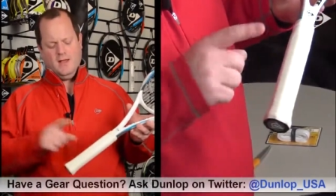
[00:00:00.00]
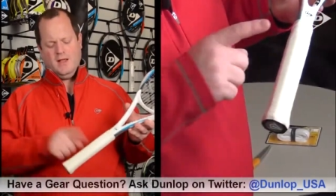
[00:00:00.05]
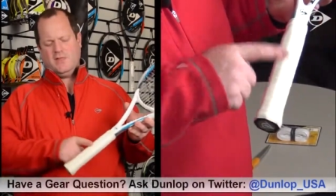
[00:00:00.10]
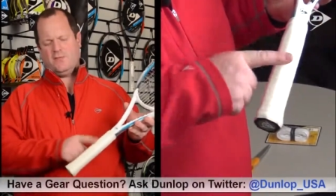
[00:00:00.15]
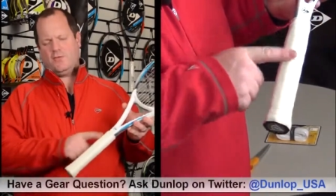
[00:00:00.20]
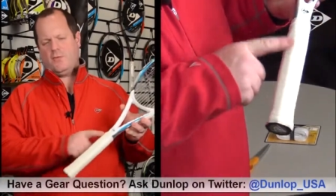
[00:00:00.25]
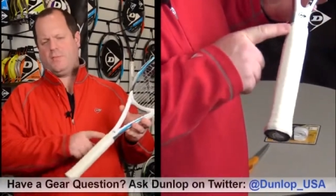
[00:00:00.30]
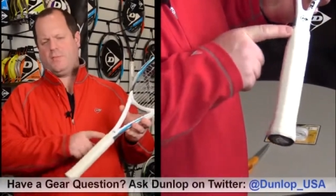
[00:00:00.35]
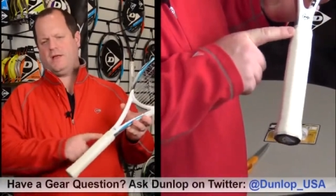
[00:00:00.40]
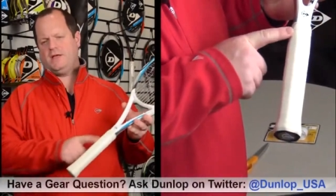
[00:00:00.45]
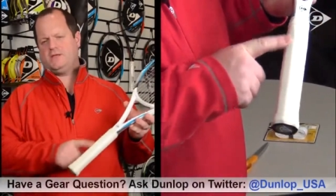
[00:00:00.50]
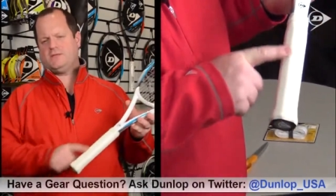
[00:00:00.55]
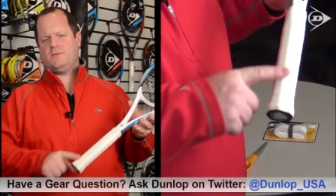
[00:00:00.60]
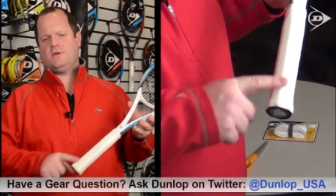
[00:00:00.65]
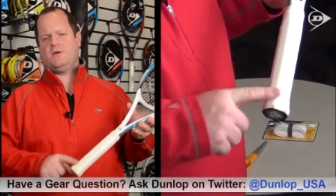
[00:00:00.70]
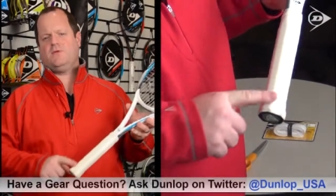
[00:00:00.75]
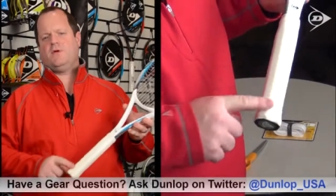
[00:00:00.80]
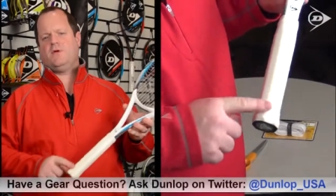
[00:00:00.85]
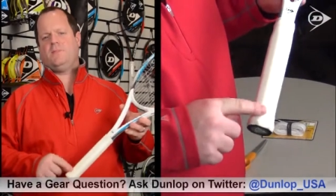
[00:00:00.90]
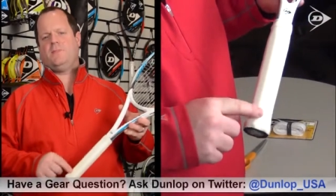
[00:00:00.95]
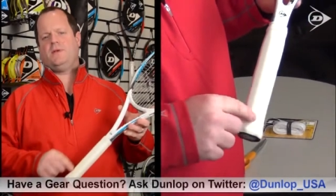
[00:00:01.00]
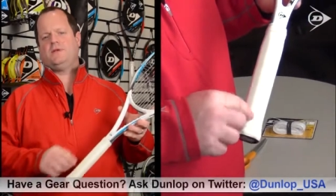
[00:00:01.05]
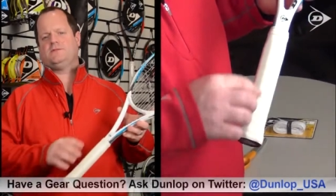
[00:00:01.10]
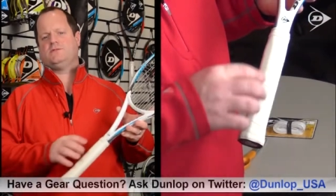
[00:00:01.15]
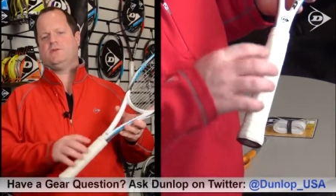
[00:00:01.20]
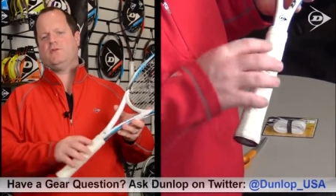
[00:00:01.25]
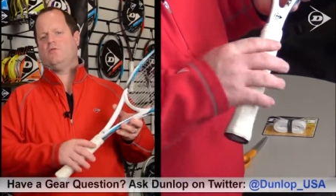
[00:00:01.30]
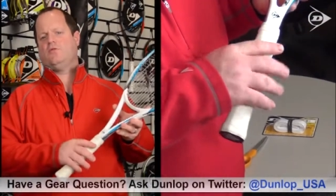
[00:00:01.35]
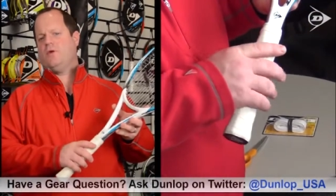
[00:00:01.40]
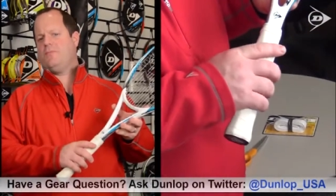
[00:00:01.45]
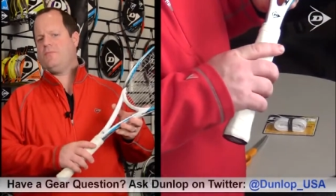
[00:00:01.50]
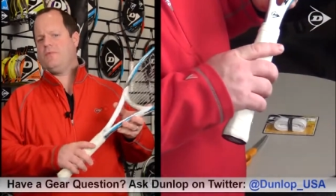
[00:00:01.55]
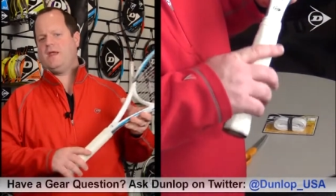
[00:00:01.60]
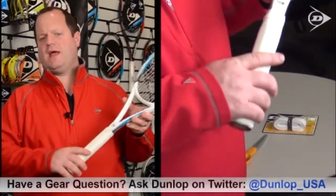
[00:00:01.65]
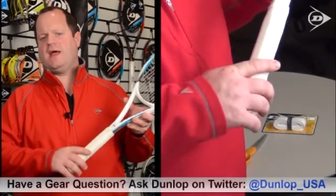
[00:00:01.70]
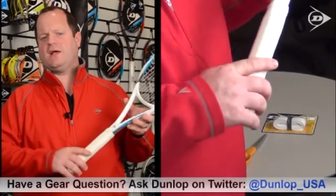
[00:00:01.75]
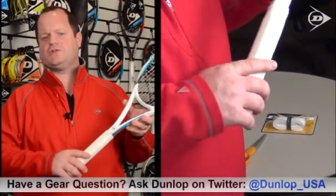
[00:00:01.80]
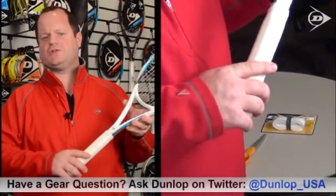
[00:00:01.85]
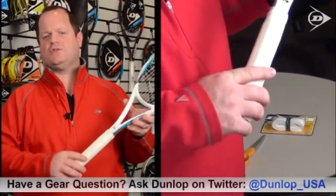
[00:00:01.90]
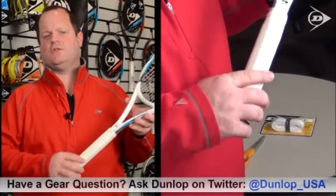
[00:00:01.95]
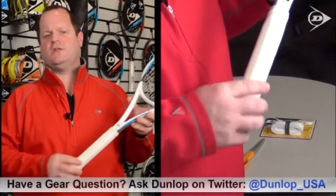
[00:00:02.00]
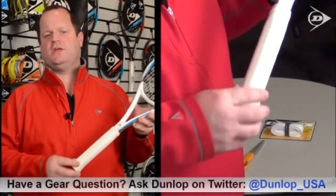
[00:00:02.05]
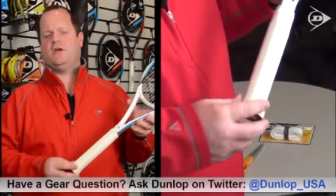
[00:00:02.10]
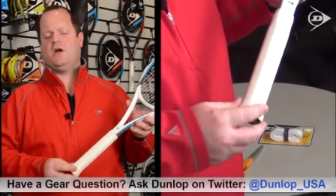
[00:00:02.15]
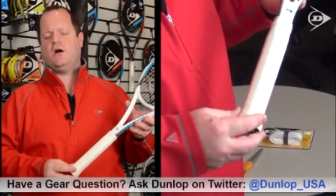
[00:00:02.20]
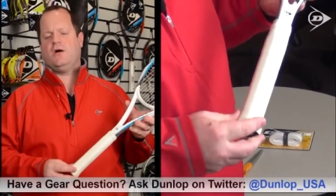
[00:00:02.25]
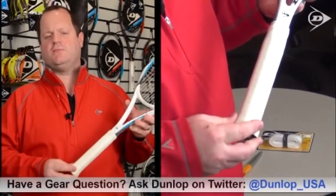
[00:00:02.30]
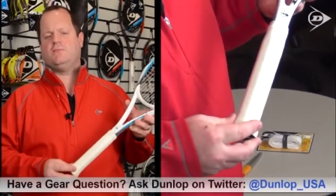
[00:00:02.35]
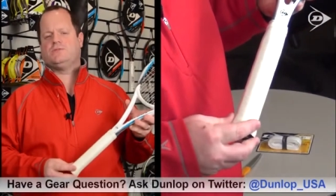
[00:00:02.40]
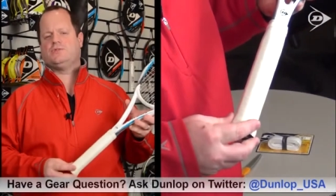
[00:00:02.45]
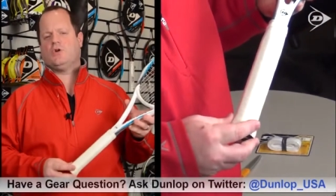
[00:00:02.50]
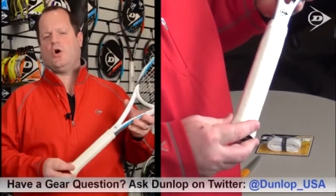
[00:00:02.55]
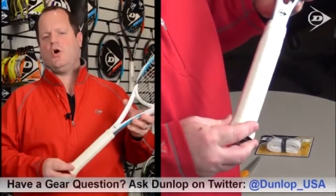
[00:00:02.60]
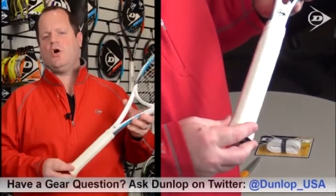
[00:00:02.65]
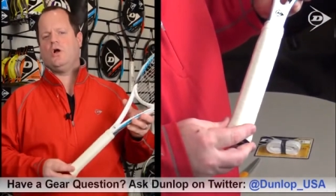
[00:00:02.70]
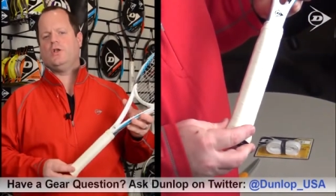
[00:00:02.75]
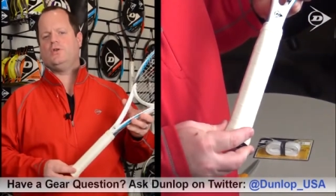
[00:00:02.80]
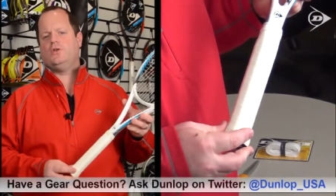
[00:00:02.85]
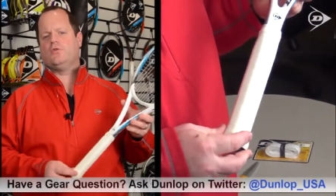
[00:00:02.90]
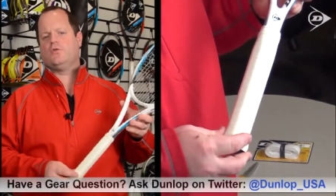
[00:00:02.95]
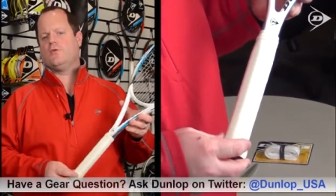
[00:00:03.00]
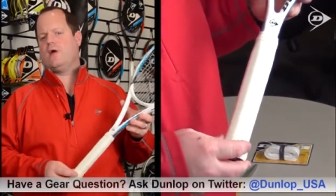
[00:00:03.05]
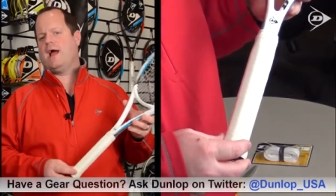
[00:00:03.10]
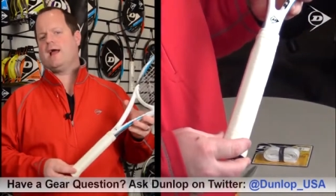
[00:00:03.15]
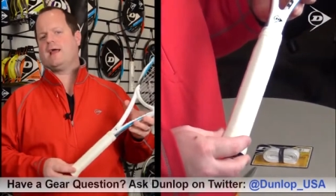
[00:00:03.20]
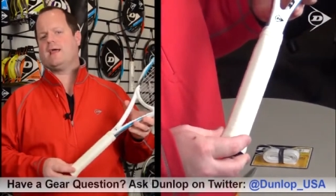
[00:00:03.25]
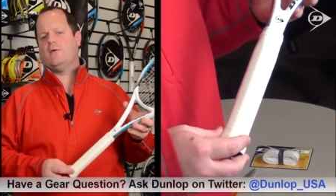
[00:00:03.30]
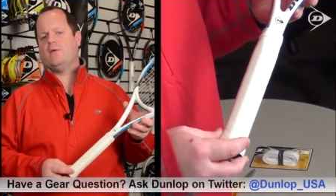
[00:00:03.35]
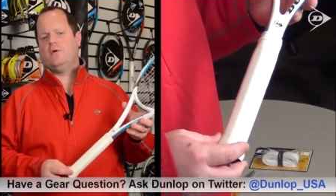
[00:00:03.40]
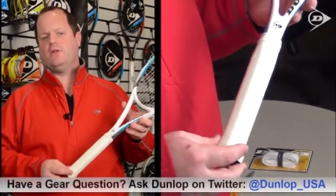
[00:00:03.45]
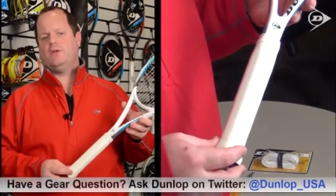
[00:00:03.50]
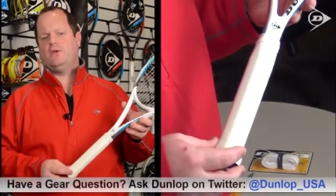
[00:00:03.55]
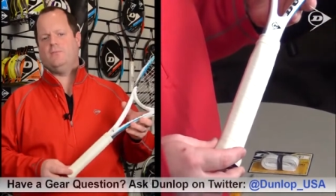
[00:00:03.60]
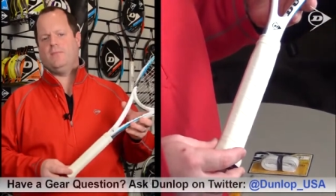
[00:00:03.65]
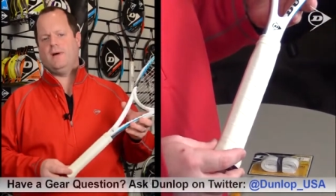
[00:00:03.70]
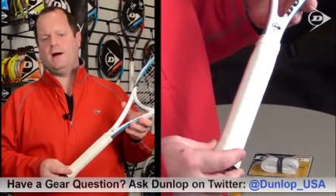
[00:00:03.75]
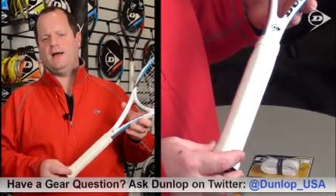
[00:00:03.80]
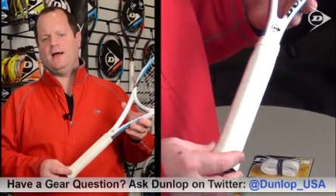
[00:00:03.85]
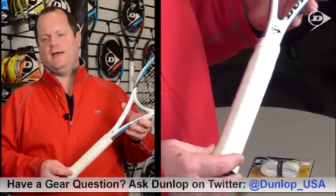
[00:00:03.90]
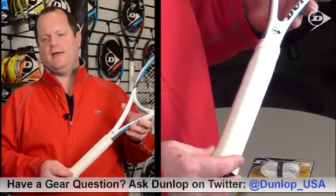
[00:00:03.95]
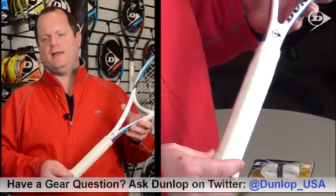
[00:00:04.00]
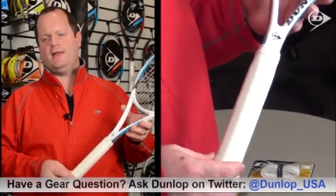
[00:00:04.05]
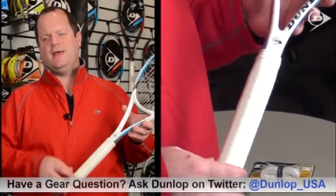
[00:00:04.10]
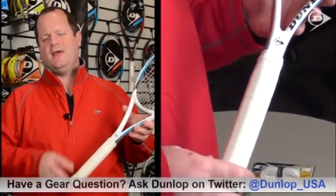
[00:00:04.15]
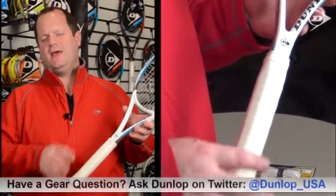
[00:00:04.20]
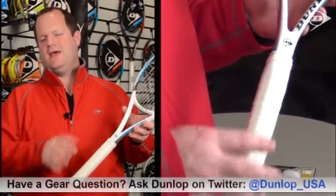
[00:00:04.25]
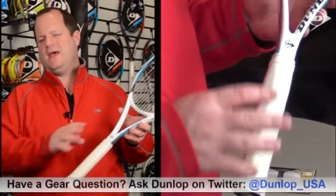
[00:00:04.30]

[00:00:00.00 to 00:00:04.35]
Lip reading: The replacement grip is the grip that actually comes on your racket when you buy it.